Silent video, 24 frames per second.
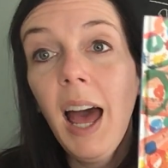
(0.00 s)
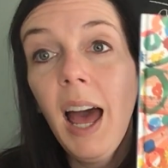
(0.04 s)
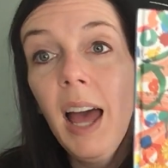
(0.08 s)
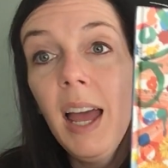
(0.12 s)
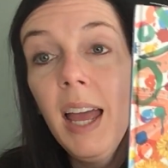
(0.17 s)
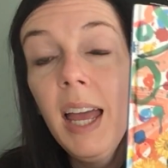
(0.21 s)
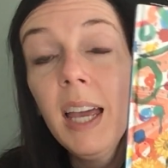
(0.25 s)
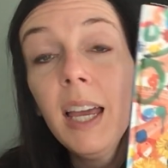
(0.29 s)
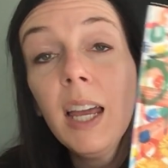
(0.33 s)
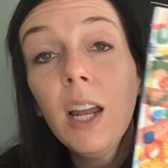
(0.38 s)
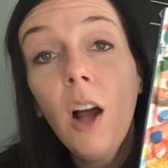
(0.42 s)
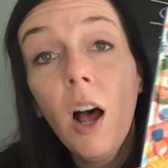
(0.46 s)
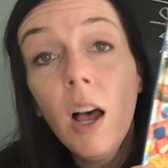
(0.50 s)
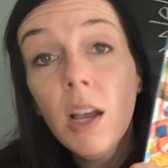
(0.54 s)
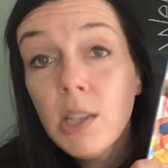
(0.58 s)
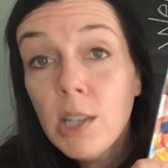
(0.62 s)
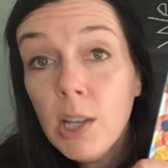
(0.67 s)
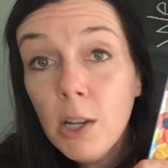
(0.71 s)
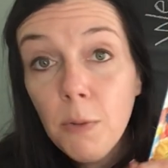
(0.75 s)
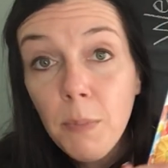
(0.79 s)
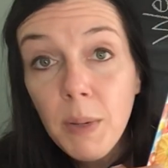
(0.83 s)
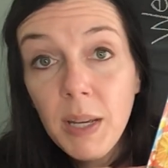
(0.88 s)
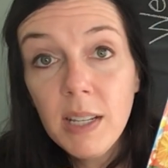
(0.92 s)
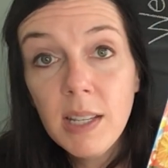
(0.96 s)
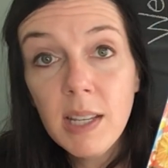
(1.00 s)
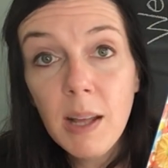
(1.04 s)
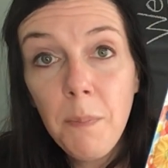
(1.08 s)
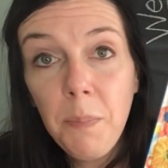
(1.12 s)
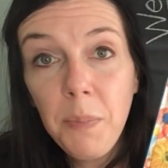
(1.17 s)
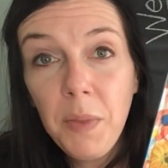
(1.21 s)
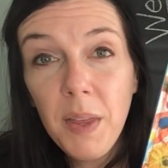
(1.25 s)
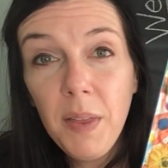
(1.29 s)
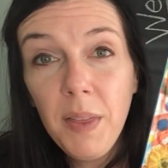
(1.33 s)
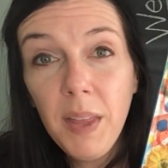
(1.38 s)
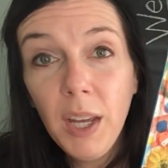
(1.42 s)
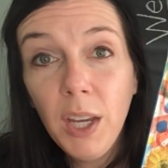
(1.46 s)
it can also be
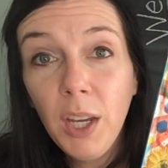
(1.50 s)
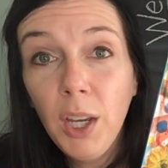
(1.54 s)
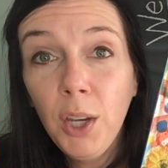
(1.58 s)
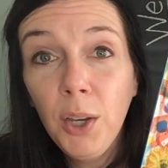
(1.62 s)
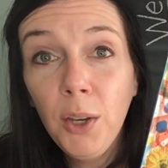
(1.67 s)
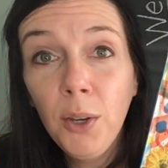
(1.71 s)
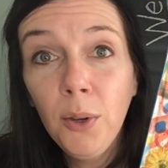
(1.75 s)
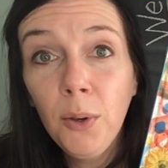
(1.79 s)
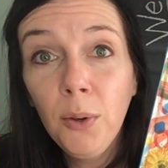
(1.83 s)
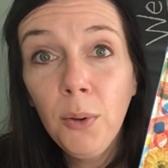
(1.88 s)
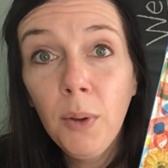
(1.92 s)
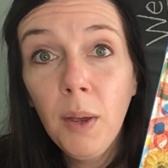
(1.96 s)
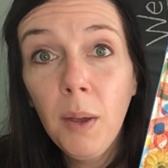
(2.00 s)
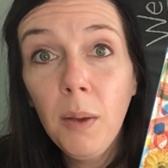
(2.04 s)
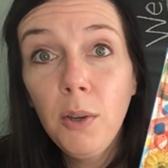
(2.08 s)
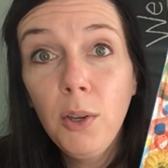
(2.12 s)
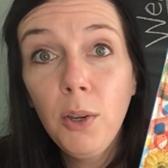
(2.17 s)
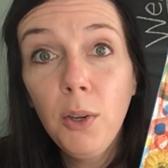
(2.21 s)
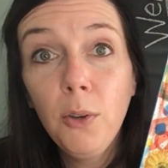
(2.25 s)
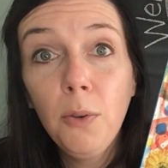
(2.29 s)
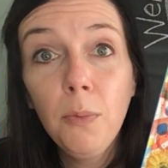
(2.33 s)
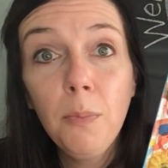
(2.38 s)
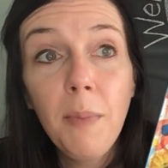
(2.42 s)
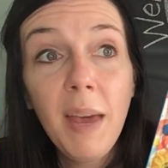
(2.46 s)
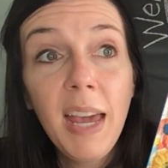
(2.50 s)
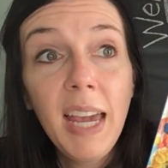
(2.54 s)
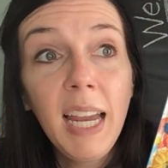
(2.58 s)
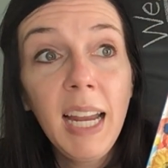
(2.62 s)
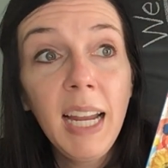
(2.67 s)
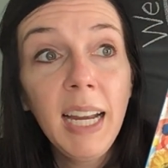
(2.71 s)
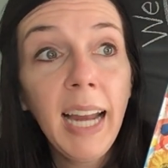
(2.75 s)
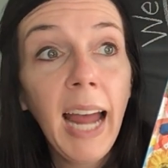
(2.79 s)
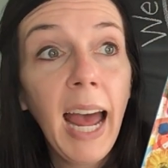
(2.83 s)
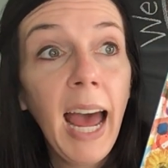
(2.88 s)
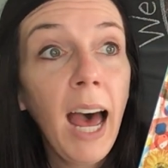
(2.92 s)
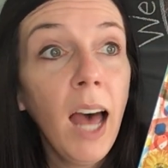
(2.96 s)
something that you
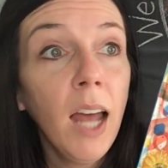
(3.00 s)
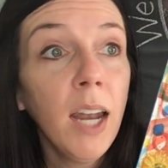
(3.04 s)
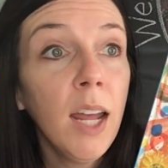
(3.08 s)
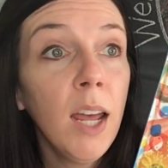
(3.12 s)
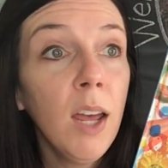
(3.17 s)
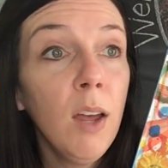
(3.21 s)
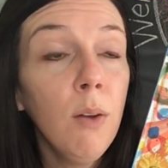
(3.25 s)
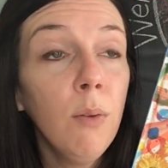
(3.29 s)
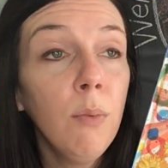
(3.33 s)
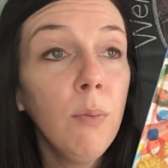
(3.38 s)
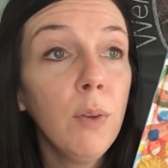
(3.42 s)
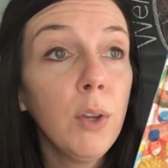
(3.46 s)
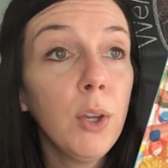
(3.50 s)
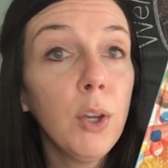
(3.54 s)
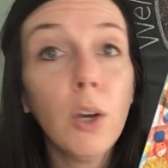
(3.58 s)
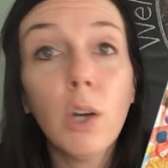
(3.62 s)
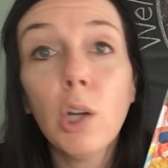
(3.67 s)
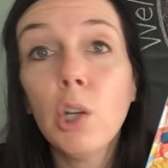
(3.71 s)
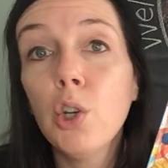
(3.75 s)
made out of your